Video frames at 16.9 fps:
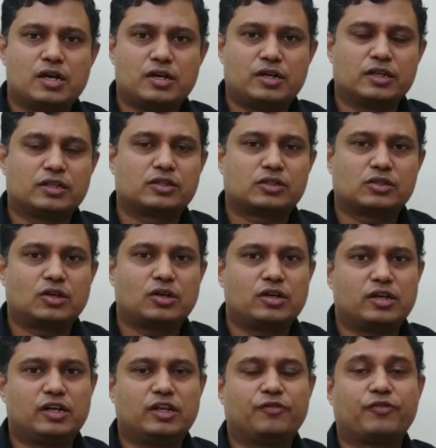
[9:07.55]
does
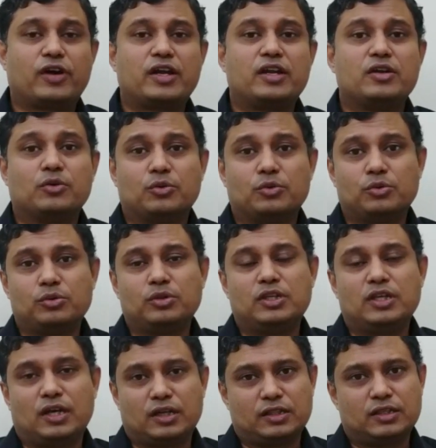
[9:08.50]
not define who
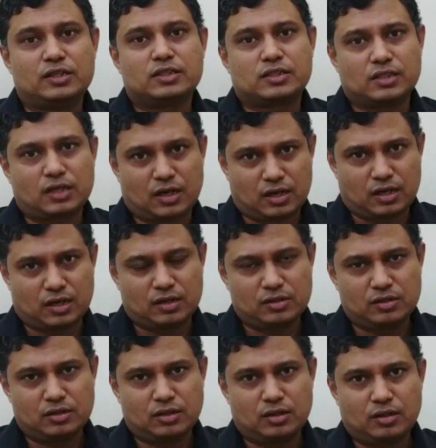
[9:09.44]
the others are.
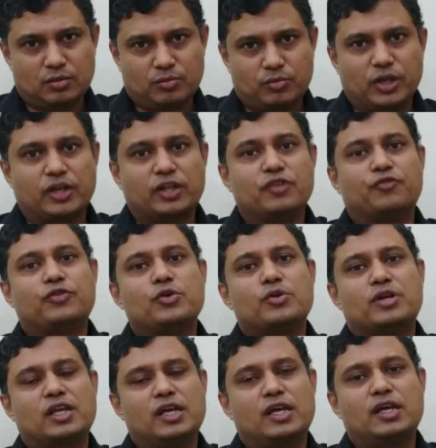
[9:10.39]
But if you
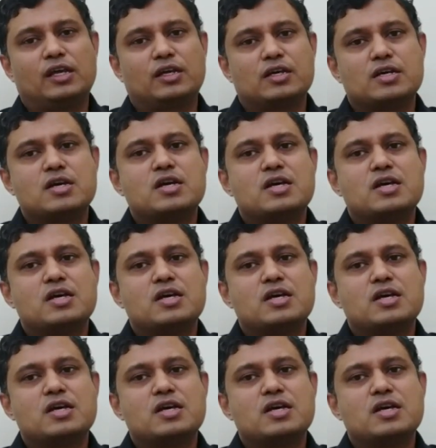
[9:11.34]
take